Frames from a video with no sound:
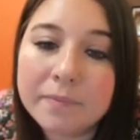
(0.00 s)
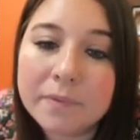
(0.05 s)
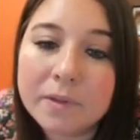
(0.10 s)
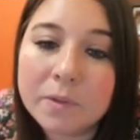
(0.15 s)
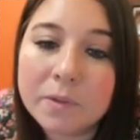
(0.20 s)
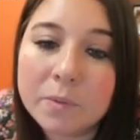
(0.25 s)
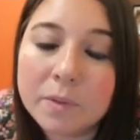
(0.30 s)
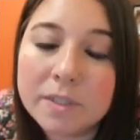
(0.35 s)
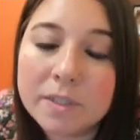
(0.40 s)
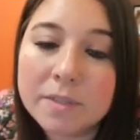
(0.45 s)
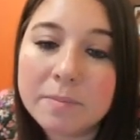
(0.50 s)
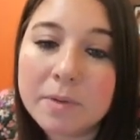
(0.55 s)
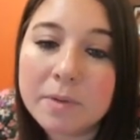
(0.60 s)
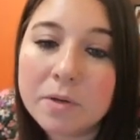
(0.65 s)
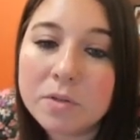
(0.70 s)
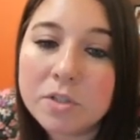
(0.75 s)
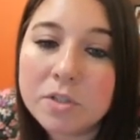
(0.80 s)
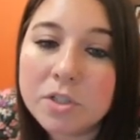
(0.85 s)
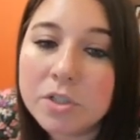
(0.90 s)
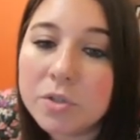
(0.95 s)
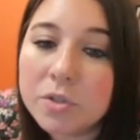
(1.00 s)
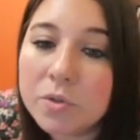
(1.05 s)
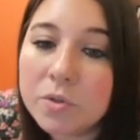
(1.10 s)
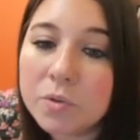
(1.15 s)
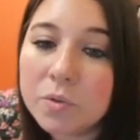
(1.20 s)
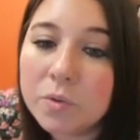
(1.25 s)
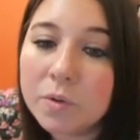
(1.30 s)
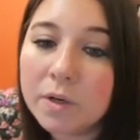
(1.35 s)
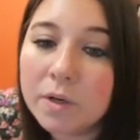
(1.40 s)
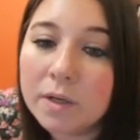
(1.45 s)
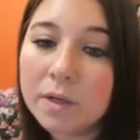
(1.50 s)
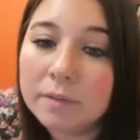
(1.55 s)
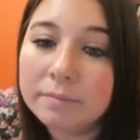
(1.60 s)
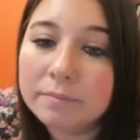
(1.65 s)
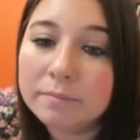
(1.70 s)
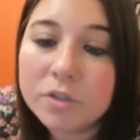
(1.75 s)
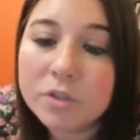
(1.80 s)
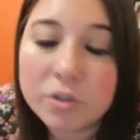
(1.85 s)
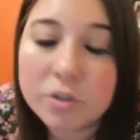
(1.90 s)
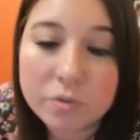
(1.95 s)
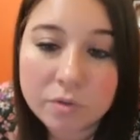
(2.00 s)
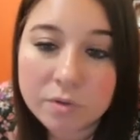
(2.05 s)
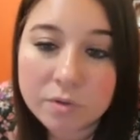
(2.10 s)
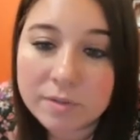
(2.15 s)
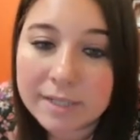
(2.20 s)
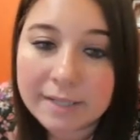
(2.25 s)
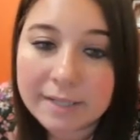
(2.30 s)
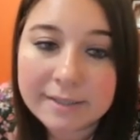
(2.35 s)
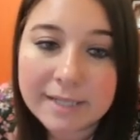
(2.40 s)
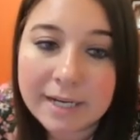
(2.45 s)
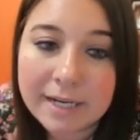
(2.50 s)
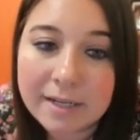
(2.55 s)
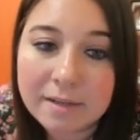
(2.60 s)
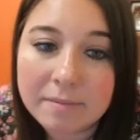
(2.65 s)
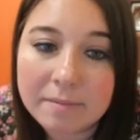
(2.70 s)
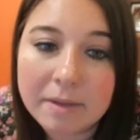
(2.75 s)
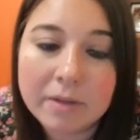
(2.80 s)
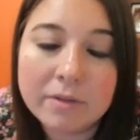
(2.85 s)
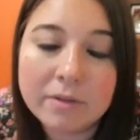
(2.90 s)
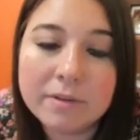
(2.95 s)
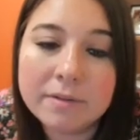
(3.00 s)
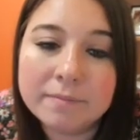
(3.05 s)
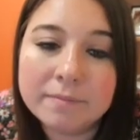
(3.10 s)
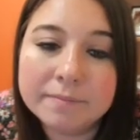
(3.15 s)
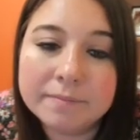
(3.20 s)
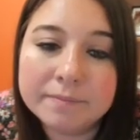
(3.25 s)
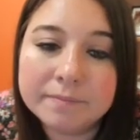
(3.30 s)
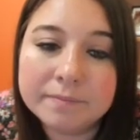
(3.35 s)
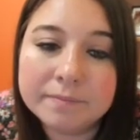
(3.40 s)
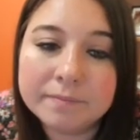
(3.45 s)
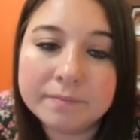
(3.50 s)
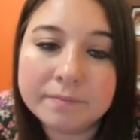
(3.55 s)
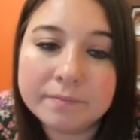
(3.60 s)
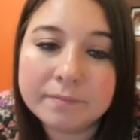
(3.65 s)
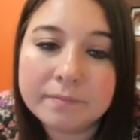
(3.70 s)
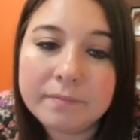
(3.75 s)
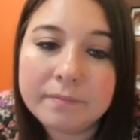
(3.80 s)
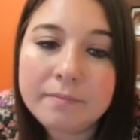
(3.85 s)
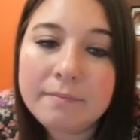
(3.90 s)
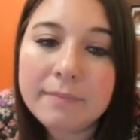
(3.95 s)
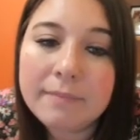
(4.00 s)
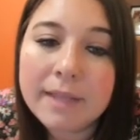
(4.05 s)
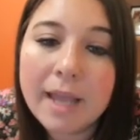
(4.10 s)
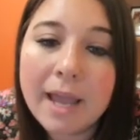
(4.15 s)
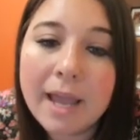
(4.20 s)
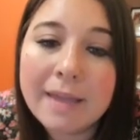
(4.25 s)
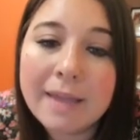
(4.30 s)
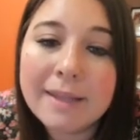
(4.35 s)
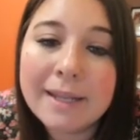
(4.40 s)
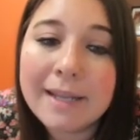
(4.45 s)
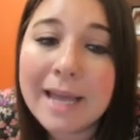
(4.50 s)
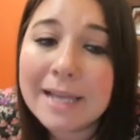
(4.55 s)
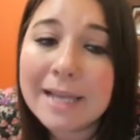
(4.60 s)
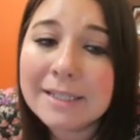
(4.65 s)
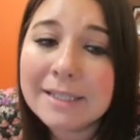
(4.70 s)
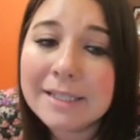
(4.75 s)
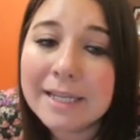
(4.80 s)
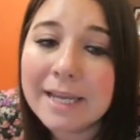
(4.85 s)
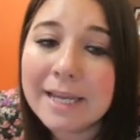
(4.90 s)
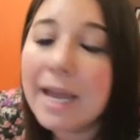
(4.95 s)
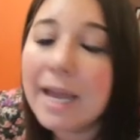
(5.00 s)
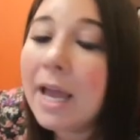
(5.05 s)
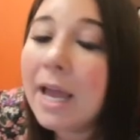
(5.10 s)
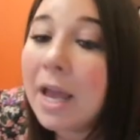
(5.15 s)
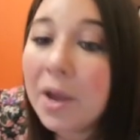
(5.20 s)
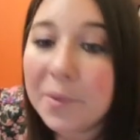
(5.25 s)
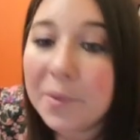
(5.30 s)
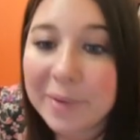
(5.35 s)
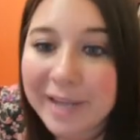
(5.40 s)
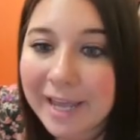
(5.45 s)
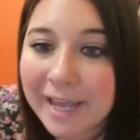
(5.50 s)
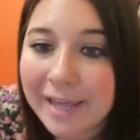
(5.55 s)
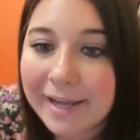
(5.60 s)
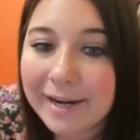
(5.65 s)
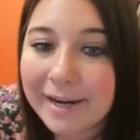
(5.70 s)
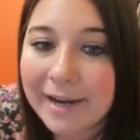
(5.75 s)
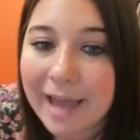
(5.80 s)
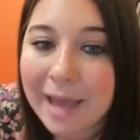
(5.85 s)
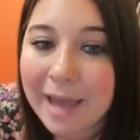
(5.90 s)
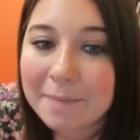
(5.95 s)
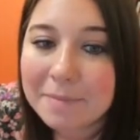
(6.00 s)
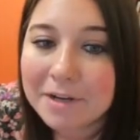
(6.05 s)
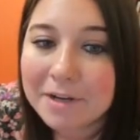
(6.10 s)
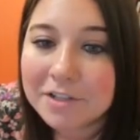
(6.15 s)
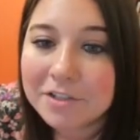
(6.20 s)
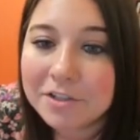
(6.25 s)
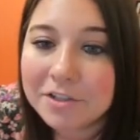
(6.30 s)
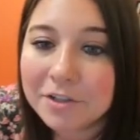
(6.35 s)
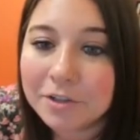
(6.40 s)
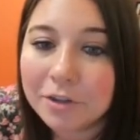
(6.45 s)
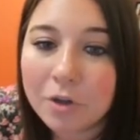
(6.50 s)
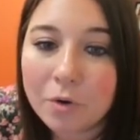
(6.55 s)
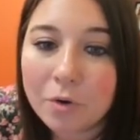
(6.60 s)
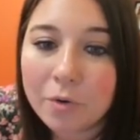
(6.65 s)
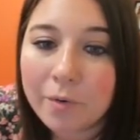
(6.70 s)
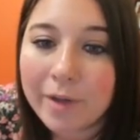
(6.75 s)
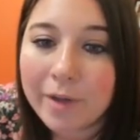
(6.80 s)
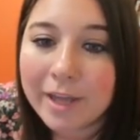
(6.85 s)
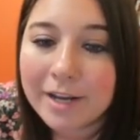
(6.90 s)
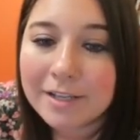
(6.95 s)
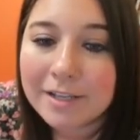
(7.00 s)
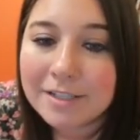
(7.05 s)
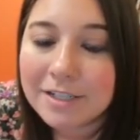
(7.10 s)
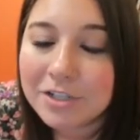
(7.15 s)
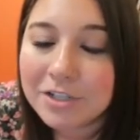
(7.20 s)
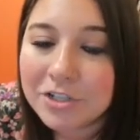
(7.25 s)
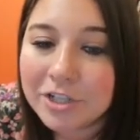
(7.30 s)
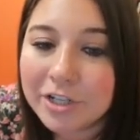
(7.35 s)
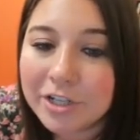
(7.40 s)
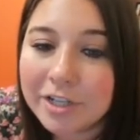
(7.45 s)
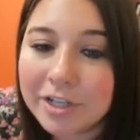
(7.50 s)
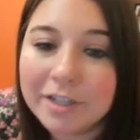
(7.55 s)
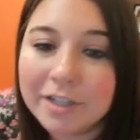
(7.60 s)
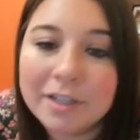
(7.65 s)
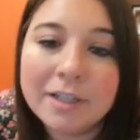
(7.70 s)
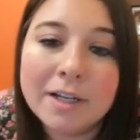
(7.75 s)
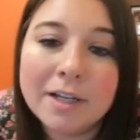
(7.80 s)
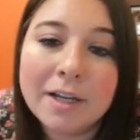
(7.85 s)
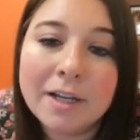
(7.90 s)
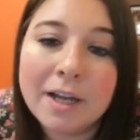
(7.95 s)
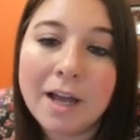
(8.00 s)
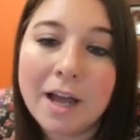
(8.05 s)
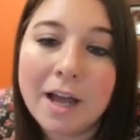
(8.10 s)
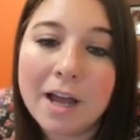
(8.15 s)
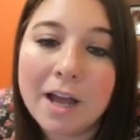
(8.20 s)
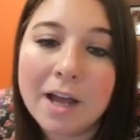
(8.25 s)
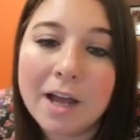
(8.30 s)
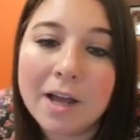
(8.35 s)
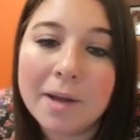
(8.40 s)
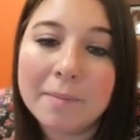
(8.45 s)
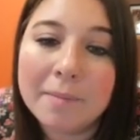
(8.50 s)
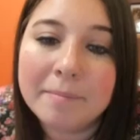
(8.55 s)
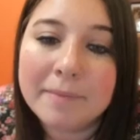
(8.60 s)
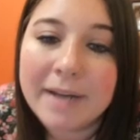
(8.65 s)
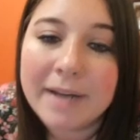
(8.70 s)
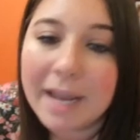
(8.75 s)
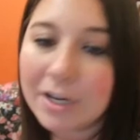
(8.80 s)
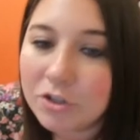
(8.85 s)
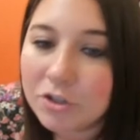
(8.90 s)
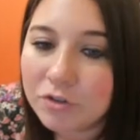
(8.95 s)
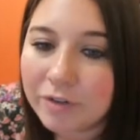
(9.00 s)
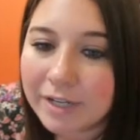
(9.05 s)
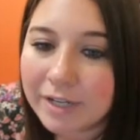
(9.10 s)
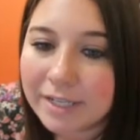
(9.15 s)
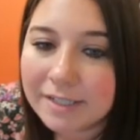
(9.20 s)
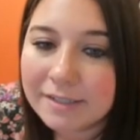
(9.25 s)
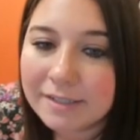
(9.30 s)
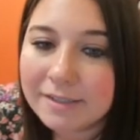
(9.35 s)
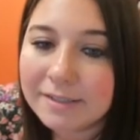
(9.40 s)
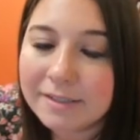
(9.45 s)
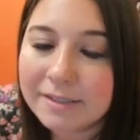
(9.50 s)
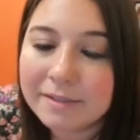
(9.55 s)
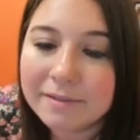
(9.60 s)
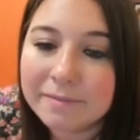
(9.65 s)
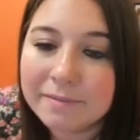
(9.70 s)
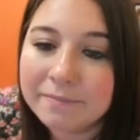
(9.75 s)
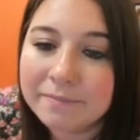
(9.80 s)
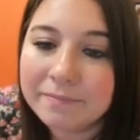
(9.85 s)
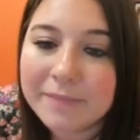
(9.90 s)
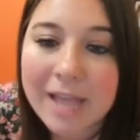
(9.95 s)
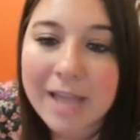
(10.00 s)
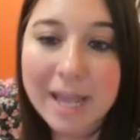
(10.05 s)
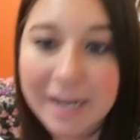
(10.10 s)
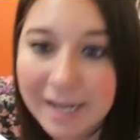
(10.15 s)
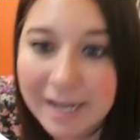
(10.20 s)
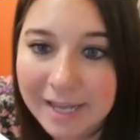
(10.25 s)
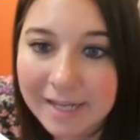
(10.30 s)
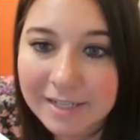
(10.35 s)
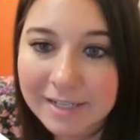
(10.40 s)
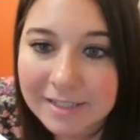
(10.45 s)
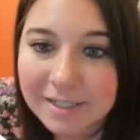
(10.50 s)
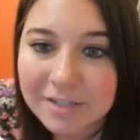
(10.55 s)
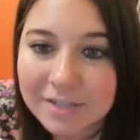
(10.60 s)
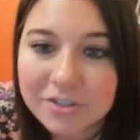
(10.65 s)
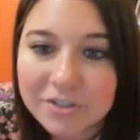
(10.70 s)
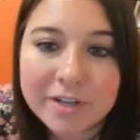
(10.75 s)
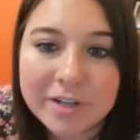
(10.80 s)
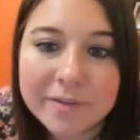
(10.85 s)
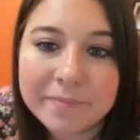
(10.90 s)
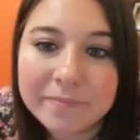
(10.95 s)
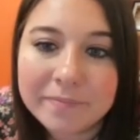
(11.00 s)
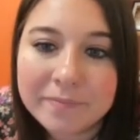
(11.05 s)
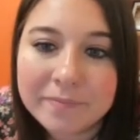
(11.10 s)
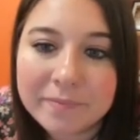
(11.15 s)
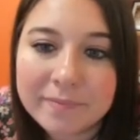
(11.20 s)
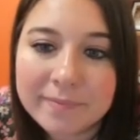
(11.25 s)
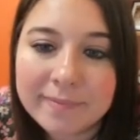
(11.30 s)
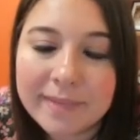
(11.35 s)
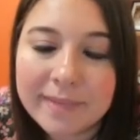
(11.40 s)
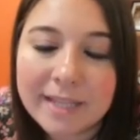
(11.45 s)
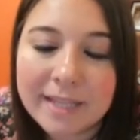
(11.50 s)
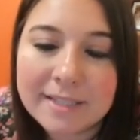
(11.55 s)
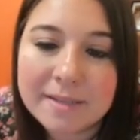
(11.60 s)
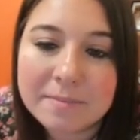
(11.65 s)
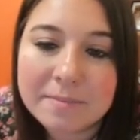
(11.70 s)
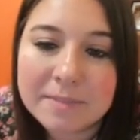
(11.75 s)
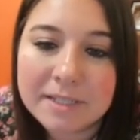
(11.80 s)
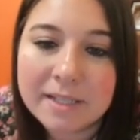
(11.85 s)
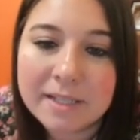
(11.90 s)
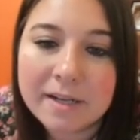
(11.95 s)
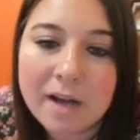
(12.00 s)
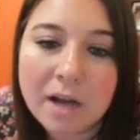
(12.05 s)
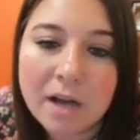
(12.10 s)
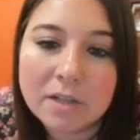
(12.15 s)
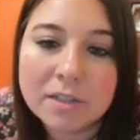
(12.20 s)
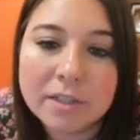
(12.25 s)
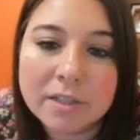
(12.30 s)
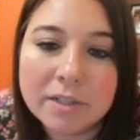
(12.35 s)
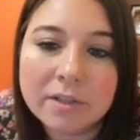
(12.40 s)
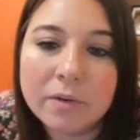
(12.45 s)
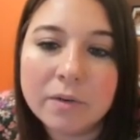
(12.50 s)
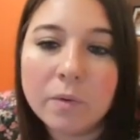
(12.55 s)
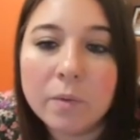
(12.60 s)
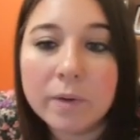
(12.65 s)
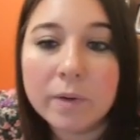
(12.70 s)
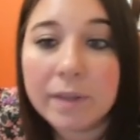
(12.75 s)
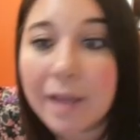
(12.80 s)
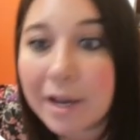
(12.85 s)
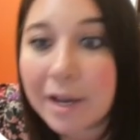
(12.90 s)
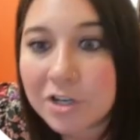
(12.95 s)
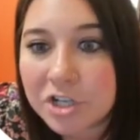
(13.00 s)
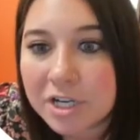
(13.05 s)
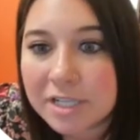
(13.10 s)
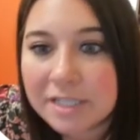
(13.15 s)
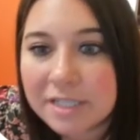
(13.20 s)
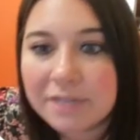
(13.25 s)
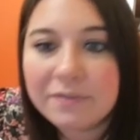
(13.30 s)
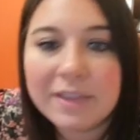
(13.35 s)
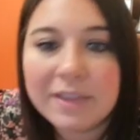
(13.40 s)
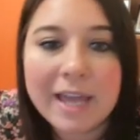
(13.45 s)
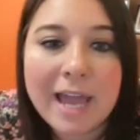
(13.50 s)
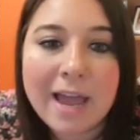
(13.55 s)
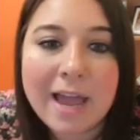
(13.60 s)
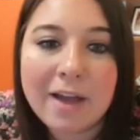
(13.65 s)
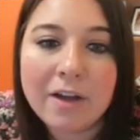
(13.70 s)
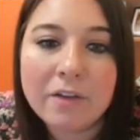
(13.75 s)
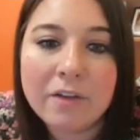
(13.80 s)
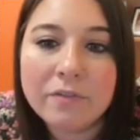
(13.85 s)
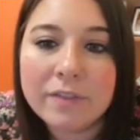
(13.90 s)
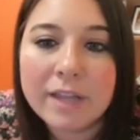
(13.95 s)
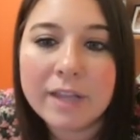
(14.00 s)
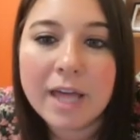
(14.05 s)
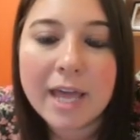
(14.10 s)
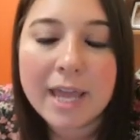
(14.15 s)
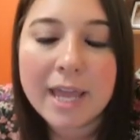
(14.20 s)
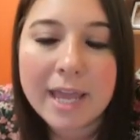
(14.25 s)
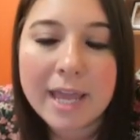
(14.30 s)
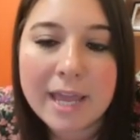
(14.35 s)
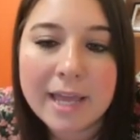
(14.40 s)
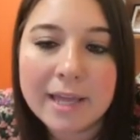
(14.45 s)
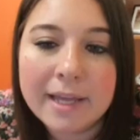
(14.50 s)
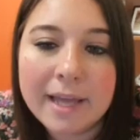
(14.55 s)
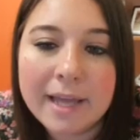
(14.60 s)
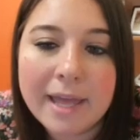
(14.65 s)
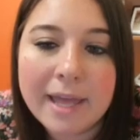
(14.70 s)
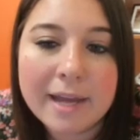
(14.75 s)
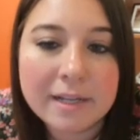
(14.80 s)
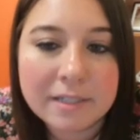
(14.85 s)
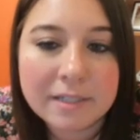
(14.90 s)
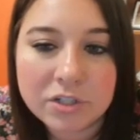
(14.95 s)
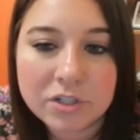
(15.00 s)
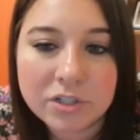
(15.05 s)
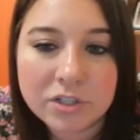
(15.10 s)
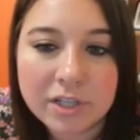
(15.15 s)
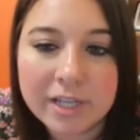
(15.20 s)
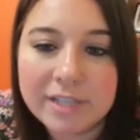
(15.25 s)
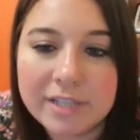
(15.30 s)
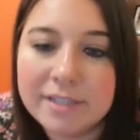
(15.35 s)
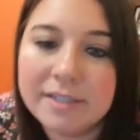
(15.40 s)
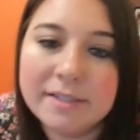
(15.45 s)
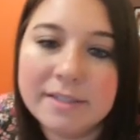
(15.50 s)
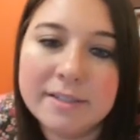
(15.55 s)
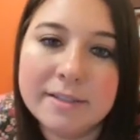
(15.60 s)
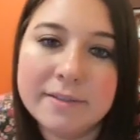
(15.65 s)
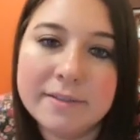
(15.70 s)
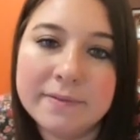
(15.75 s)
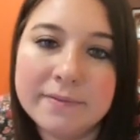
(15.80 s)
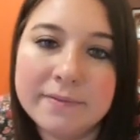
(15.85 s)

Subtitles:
We're supposed to do those outside of the mouth. And then lastly, we can administer local anesthesia, nitrous, any anesthesia. That's up to the doctor or the hygienist if they have a anesthesia license.